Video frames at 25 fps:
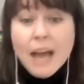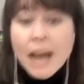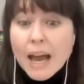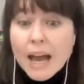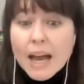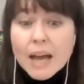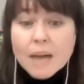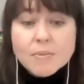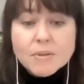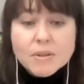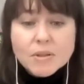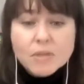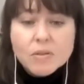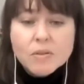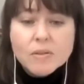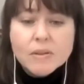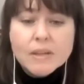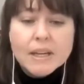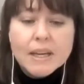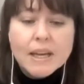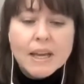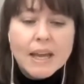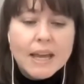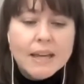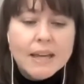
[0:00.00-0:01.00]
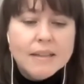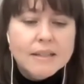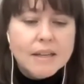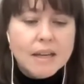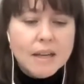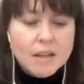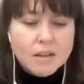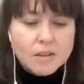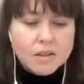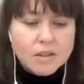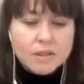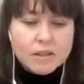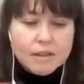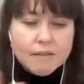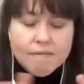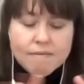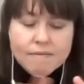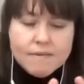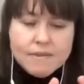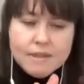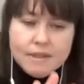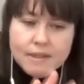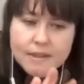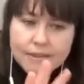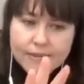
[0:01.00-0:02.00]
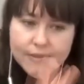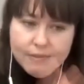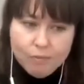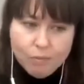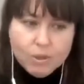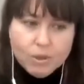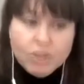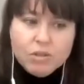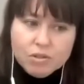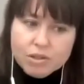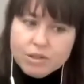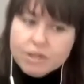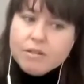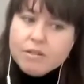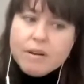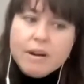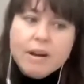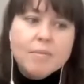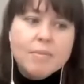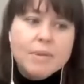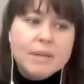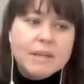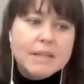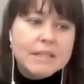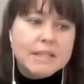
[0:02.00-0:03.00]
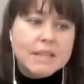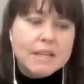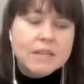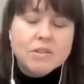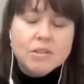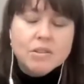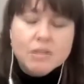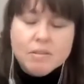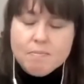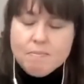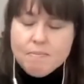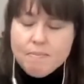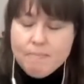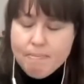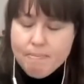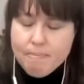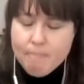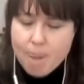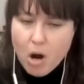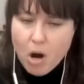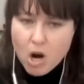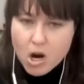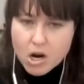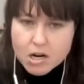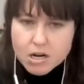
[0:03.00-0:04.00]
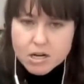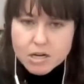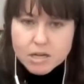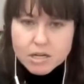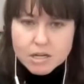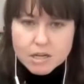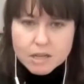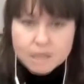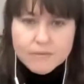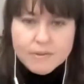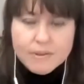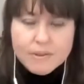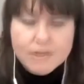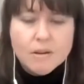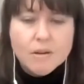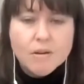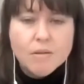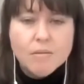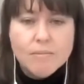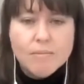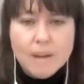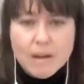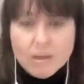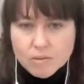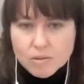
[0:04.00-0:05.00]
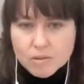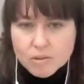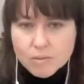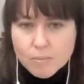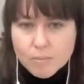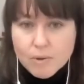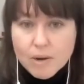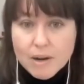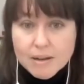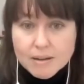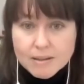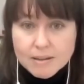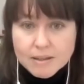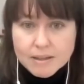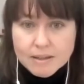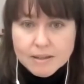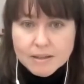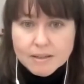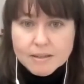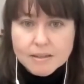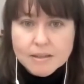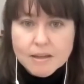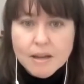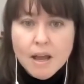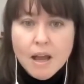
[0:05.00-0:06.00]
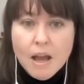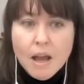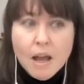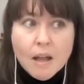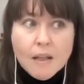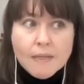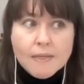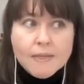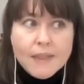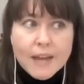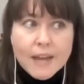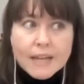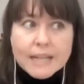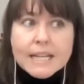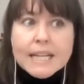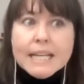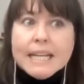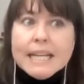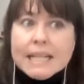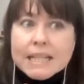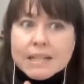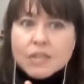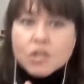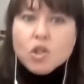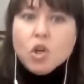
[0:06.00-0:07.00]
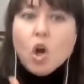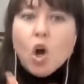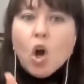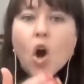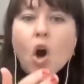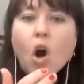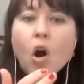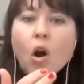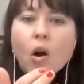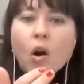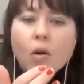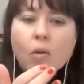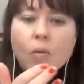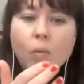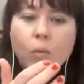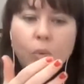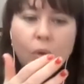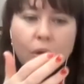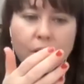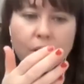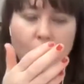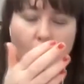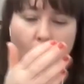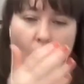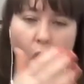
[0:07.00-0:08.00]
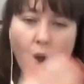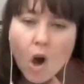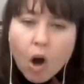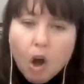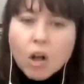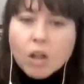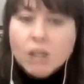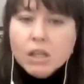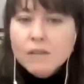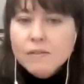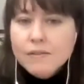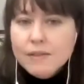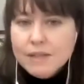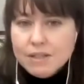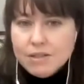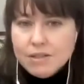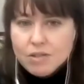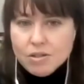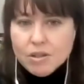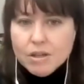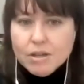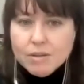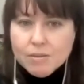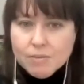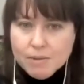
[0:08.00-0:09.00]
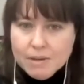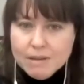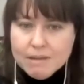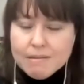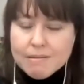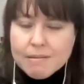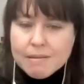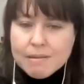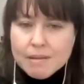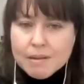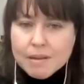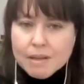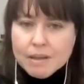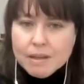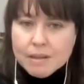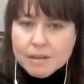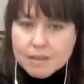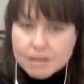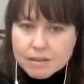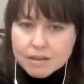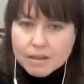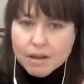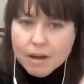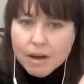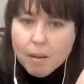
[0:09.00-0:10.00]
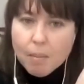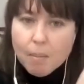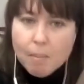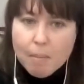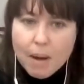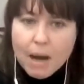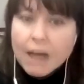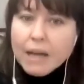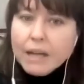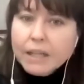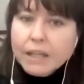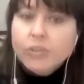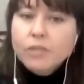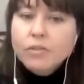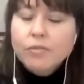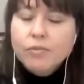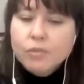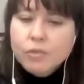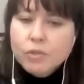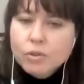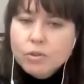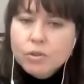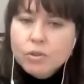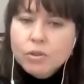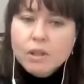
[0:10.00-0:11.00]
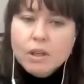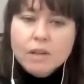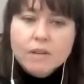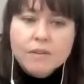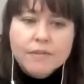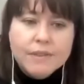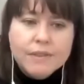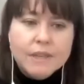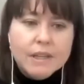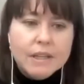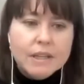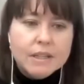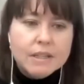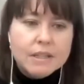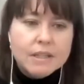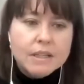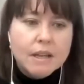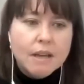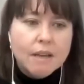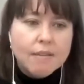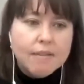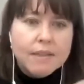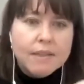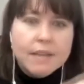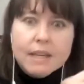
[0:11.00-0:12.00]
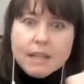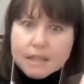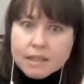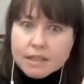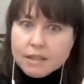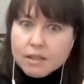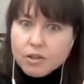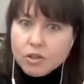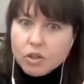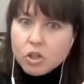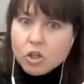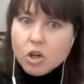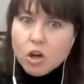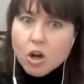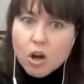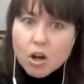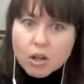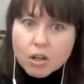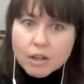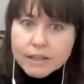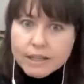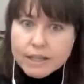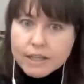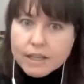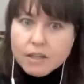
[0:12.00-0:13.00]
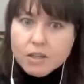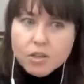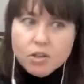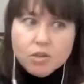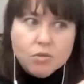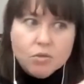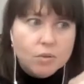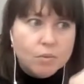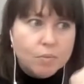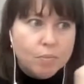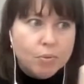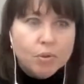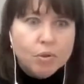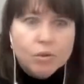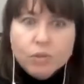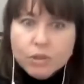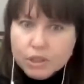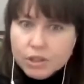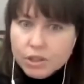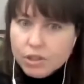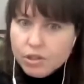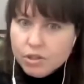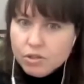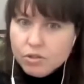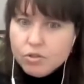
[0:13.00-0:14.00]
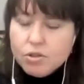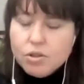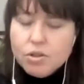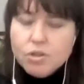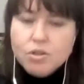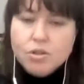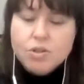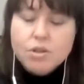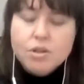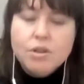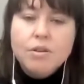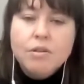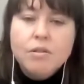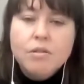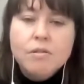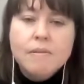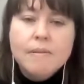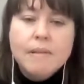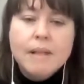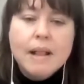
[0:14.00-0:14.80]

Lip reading: Absolutely. And look, what you're describing is actually part of the arousal process. That is what all of us start with, is a mind full of these things that are calling at you and pulling at you to do.